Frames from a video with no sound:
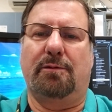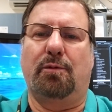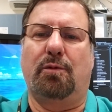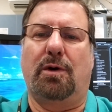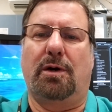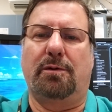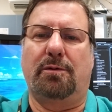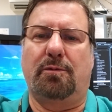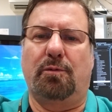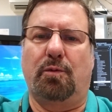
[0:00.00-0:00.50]

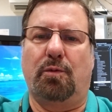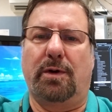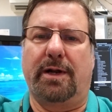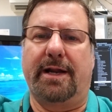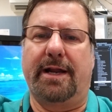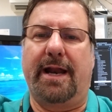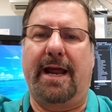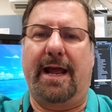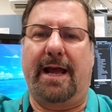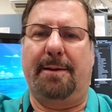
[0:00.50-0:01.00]
what
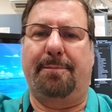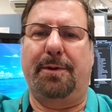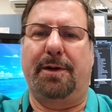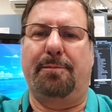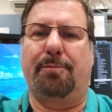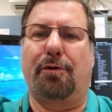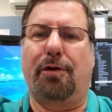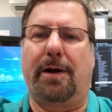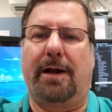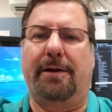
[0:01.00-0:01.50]
had
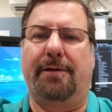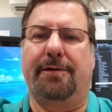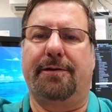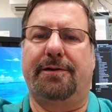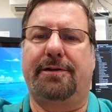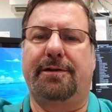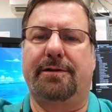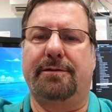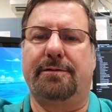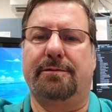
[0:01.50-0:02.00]
happened prior
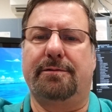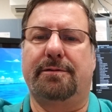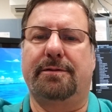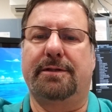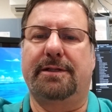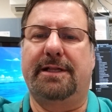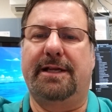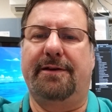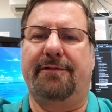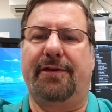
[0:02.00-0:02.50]
to
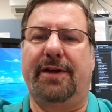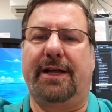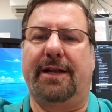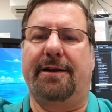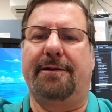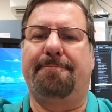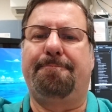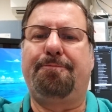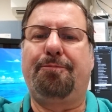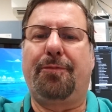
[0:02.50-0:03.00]
the
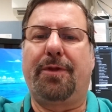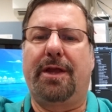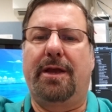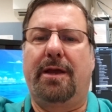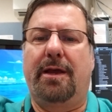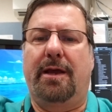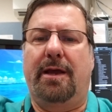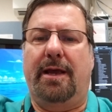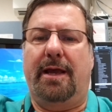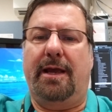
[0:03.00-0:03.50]
event
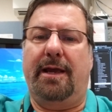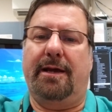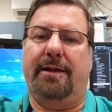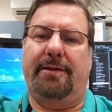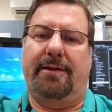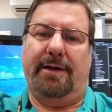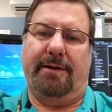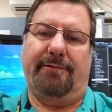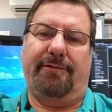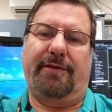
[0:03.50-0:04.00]

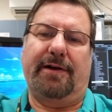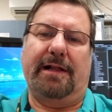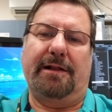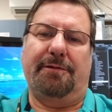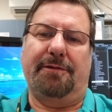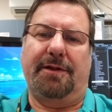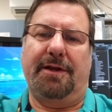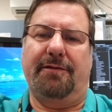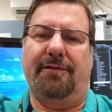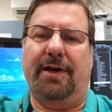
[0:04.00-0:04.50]
and then
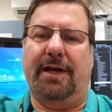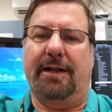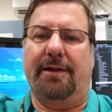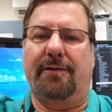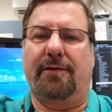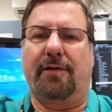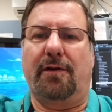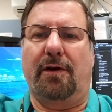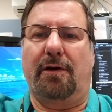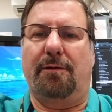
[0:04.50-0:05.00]
follow the event.
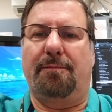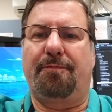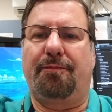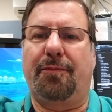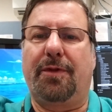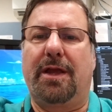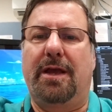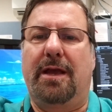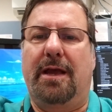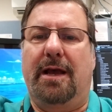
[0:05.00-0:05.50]
So
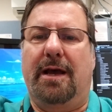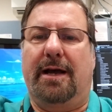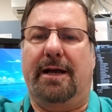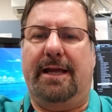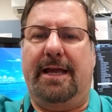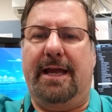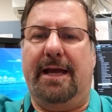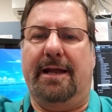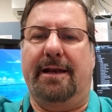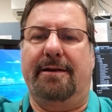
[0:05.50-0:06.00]

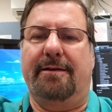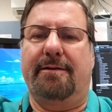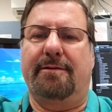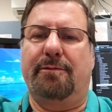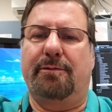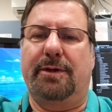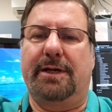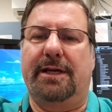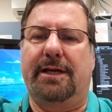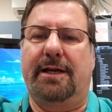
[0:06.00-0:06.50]
again,
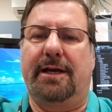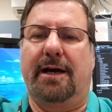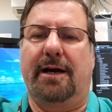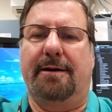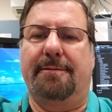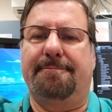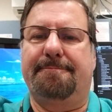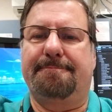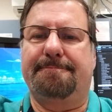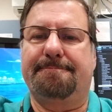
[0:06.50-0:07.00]

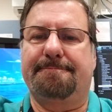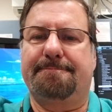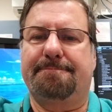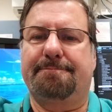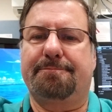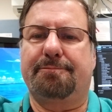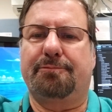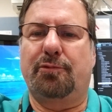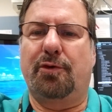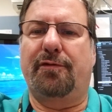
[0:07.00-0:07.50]
we're
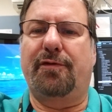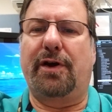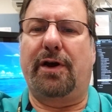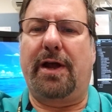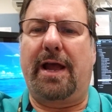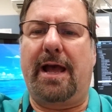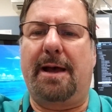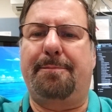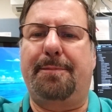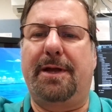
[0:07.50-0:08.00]

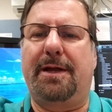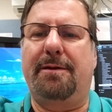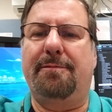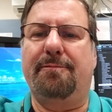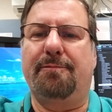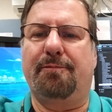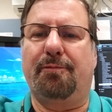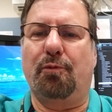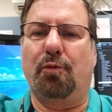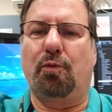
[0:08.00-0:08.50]
very happy.
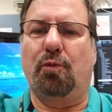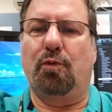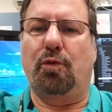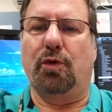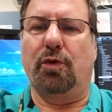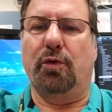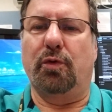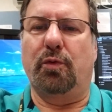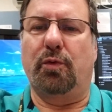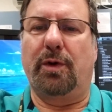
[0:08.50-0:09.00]

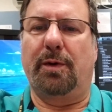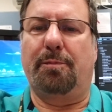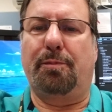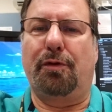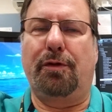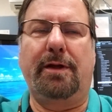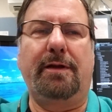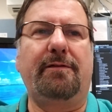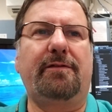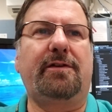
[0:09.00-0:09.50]
We're
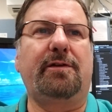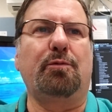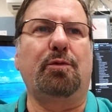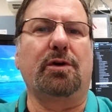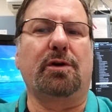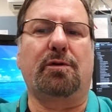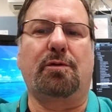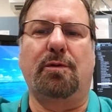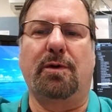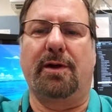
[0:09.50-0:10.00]
pleased to
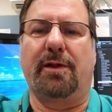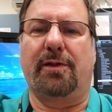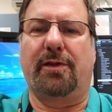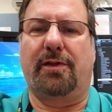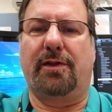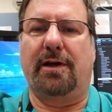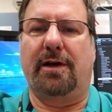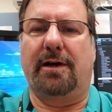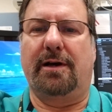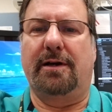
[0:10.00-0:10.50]
work with
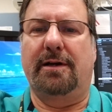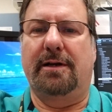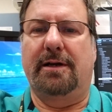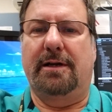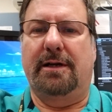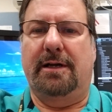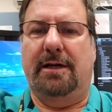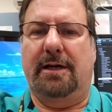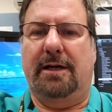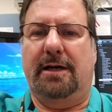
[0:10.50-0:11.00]

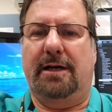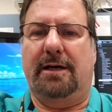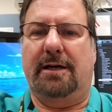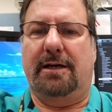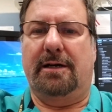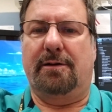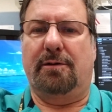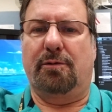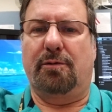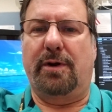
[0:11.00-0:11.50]

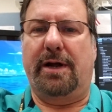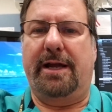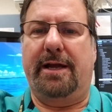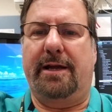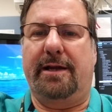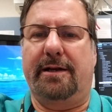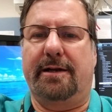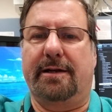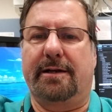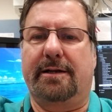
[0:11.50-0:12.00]

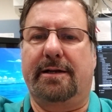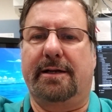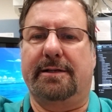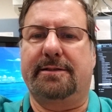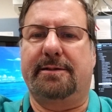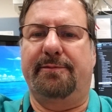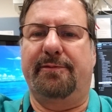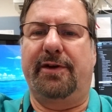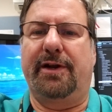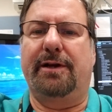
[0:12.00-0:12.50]
Ray and
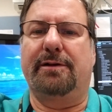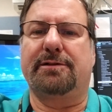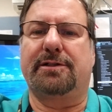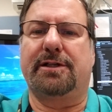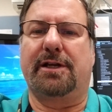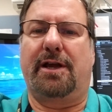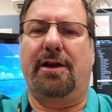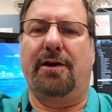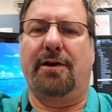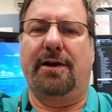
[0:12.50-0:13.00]
Custom Video
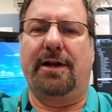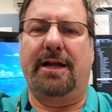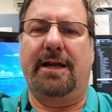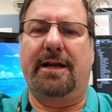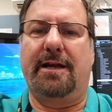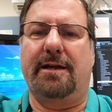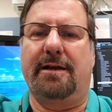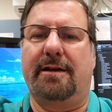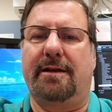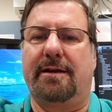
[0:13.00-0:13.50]

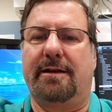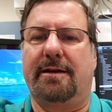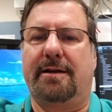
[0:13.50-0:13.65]
Security, and